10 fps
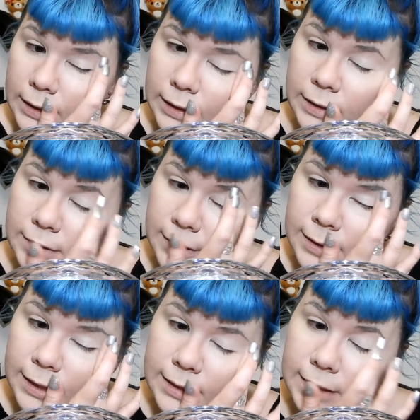It is
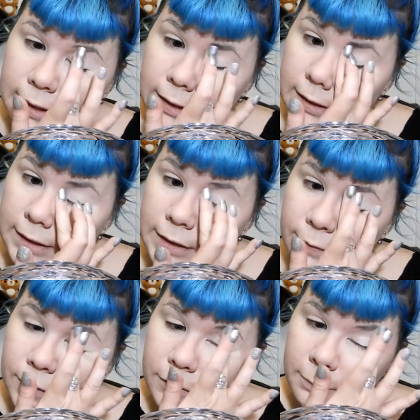disgusting.
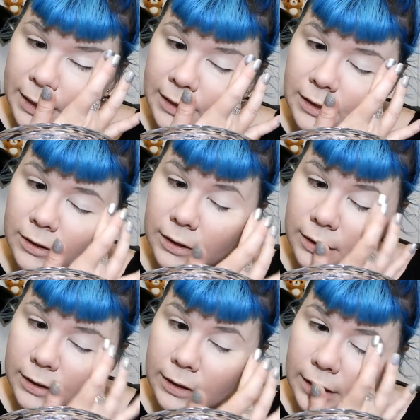It's full of
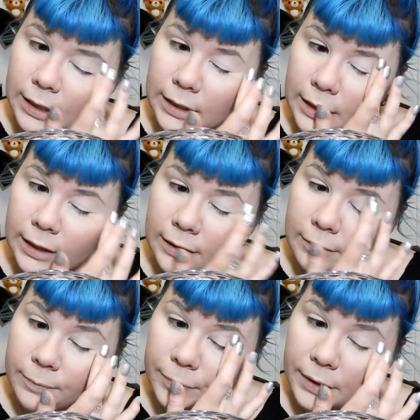bacteria.
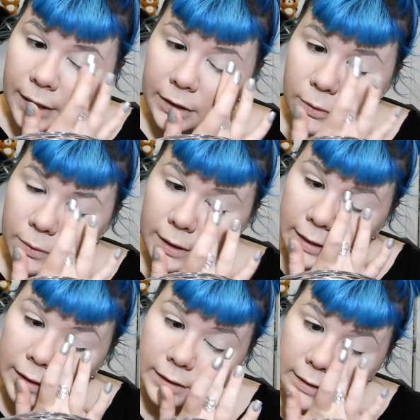I know
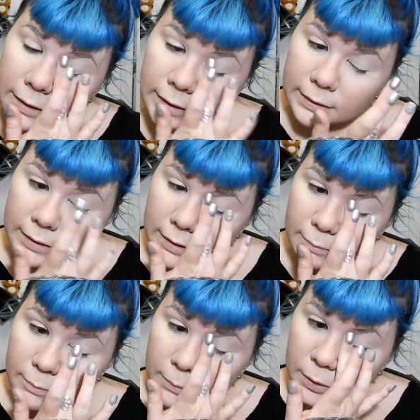that
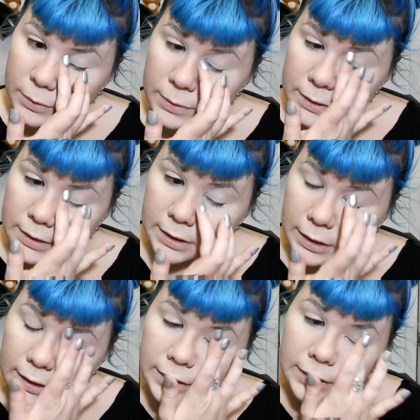
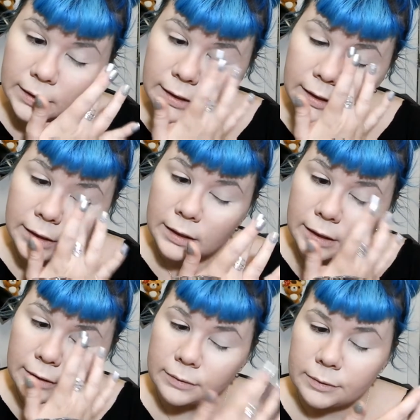most,
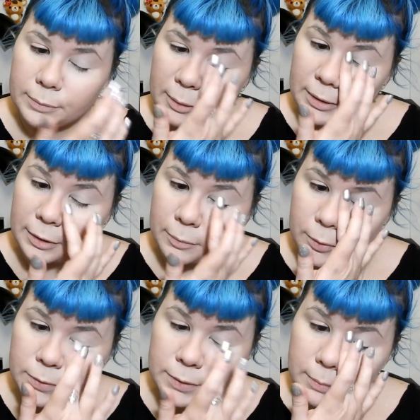maybe not
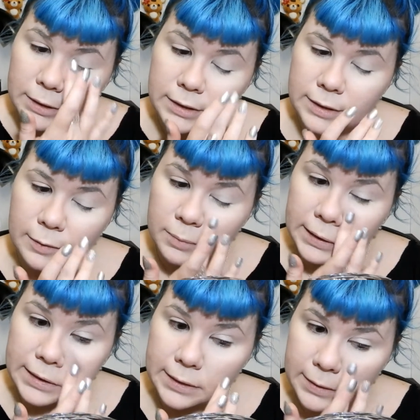most, but some
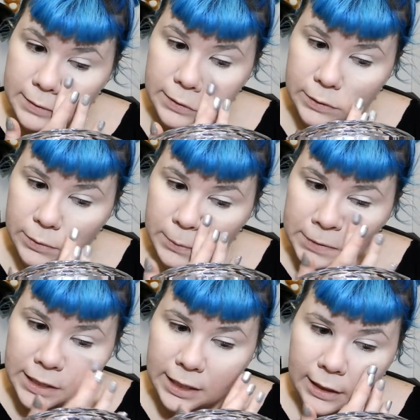places
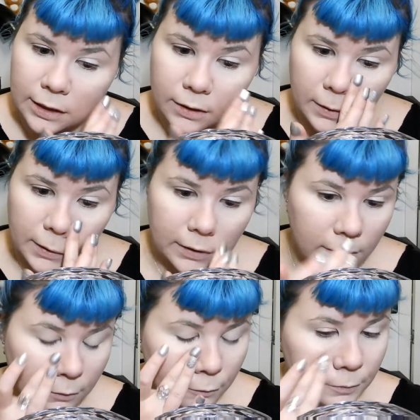do take care
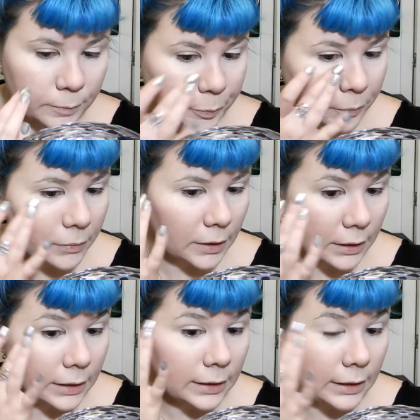of
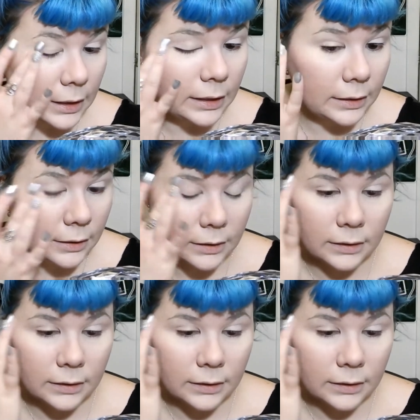cleaning